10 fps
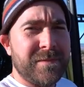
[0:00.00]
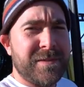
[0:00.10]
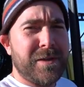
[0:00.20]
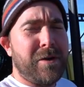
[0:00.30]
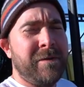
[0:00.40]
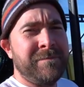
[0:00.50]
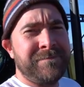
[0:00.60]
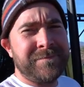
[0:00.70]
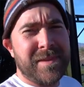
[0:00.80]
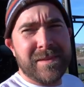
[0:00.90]
so,
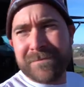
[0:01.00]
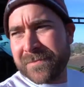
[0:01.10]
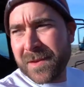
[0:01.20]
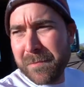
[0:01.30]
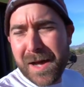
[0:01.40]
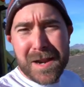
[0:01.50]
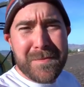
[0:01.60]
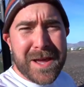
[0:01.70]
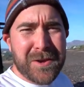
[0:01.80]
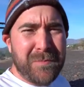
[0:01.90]

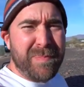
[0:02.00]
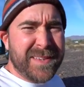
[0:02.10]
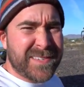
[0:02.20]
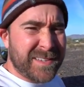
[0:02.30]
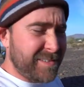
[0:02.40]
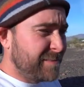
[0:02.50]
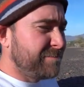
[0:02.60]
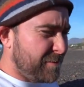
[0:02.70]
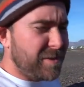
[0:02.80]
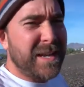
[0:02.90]
minding my own business.
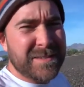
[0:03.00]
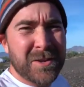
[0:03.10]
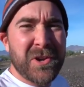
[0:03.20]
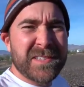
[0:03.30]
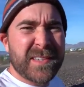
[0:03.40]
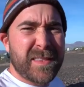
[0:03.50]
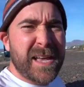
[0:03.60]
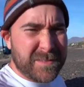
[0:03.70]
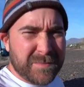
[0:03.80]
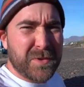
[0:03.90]
You guys know when I say
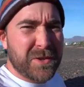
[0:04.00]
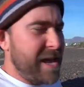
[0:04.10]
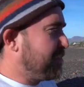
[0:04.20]
that, something good